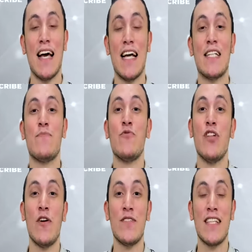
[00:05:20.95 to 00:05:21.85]
It's
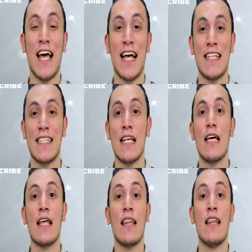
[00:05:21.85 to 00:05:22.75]
pronounced as
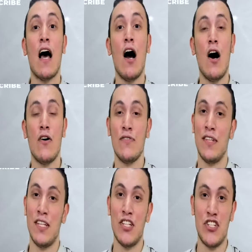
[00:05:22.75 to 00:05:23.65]
the hard
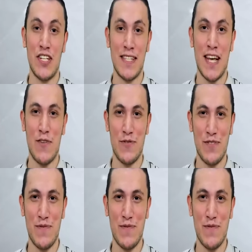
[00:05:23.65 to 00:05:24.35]
G sound.